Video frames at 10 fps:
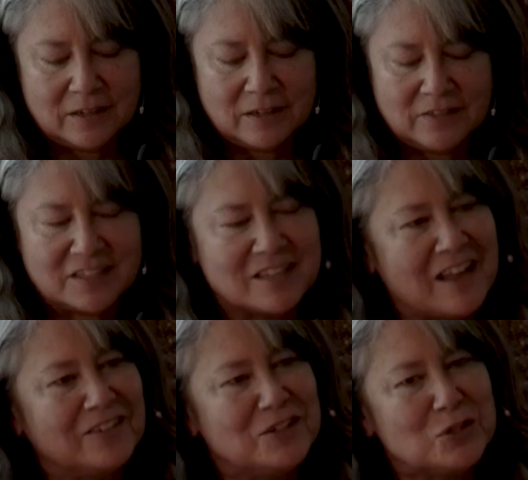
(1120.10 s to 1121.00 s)
the
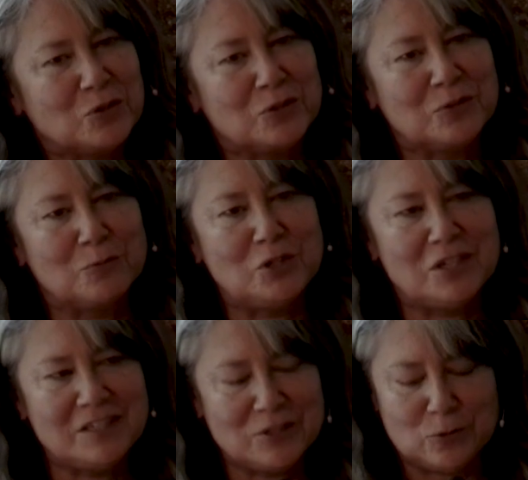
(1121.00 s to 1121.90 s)
silence which
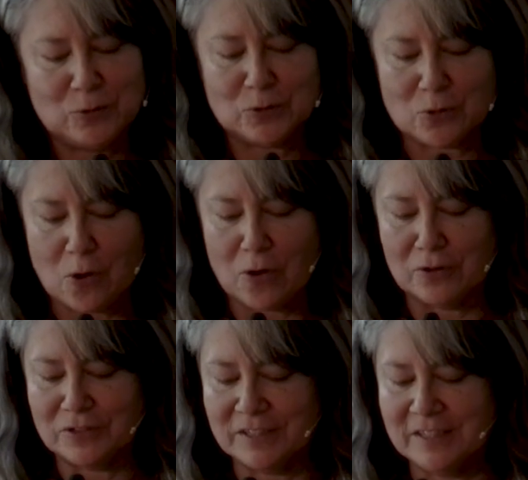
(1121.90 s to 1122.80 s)
his students
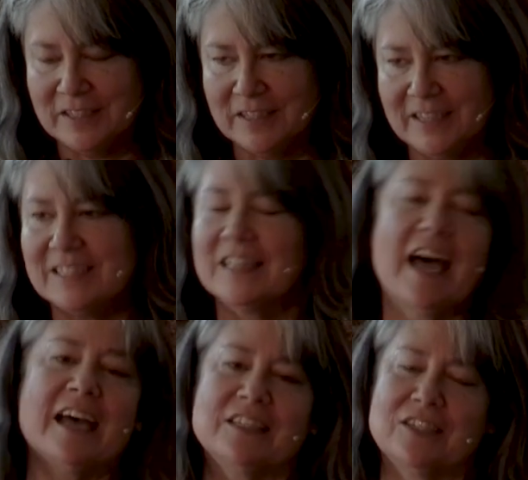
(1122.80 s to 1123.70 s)
called his
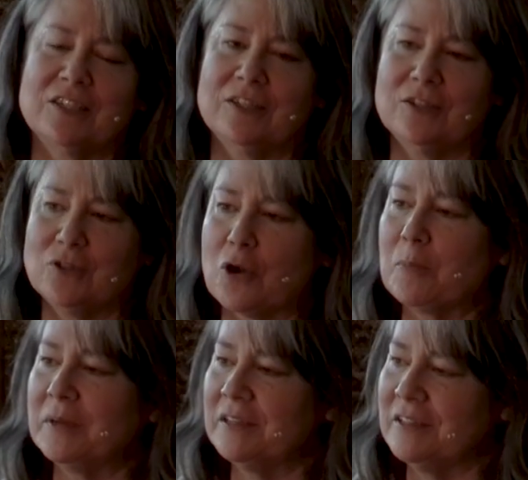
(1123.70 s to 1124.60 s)
last
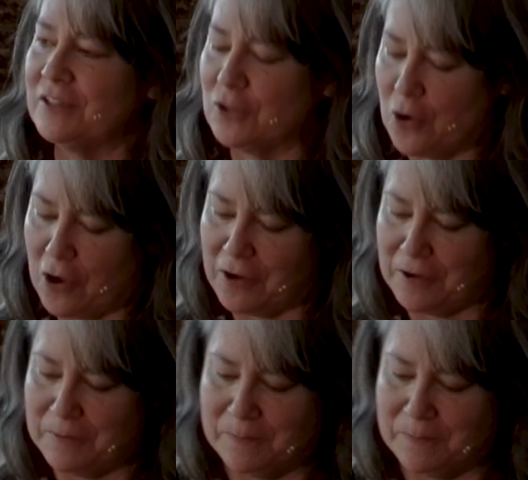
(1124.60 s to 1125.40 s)
Dharma talk.